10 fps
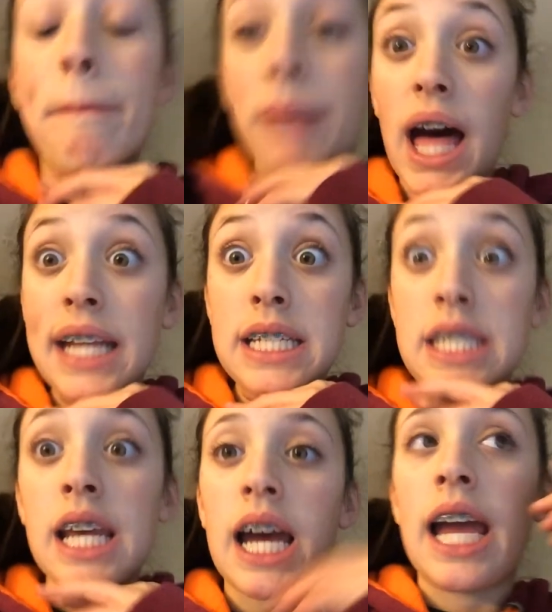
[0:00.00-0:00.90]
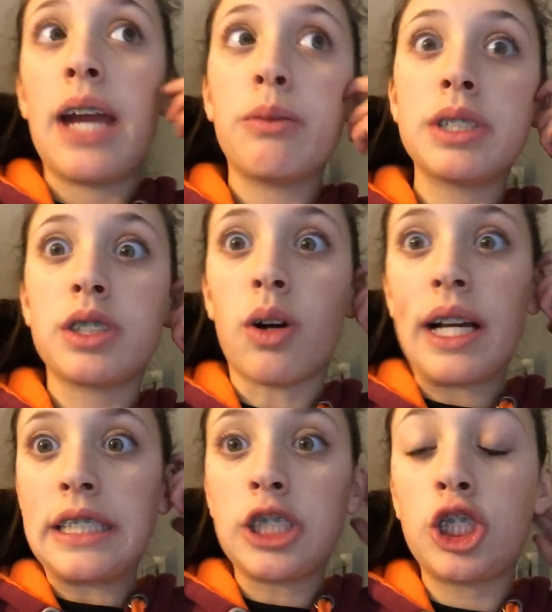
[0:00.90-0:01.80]
But it was
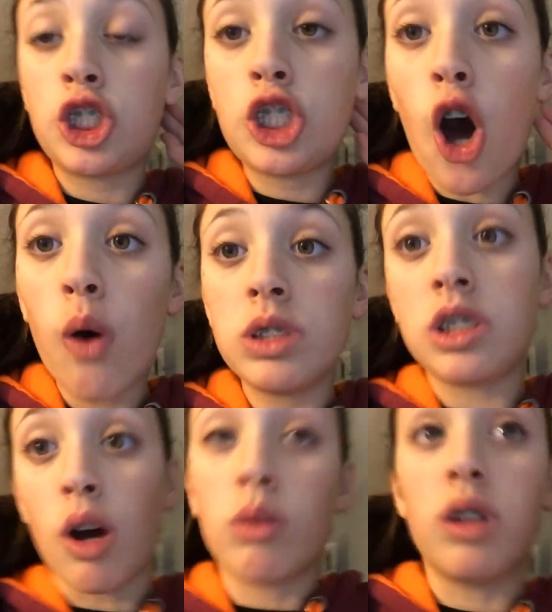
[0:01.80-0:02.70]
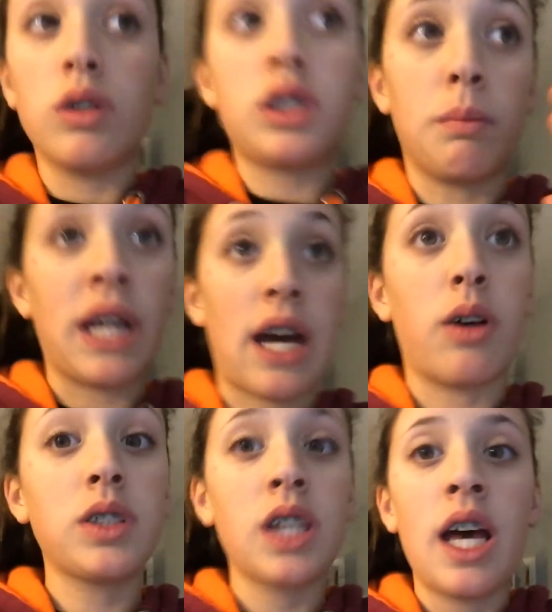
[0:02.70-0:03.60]
snowing so, so close to my
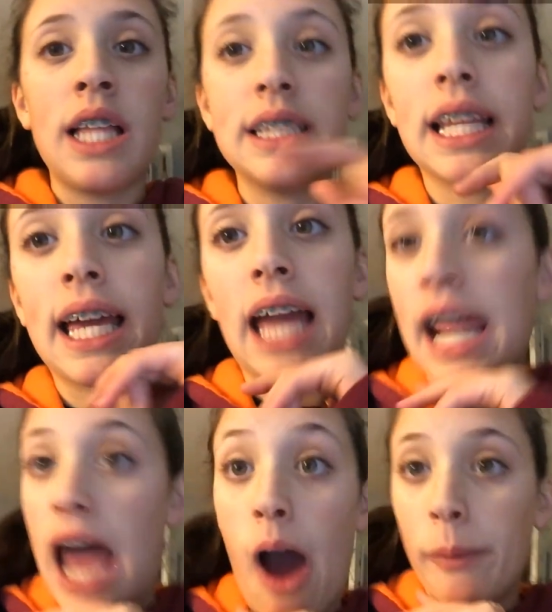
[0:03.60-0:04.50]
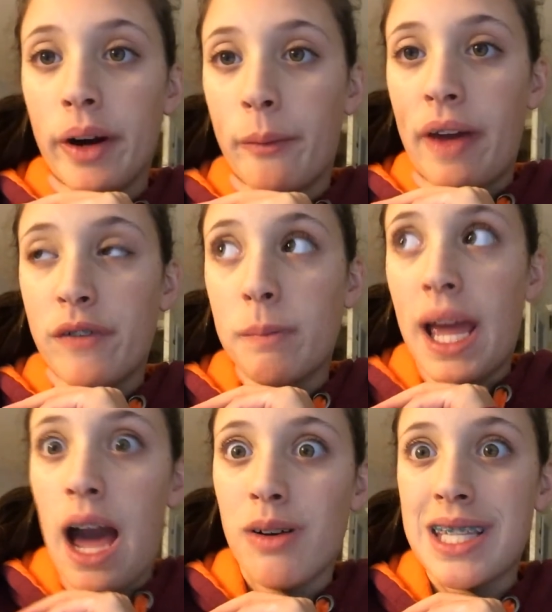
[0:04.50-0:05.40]
house, like an hour away from my
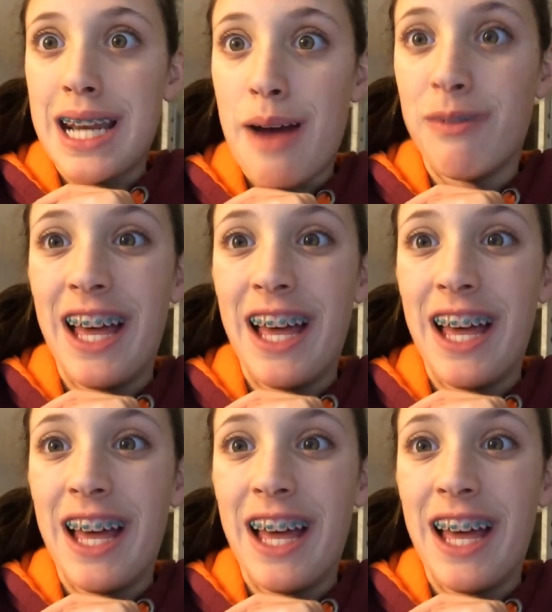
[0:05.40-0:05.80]
house and I'm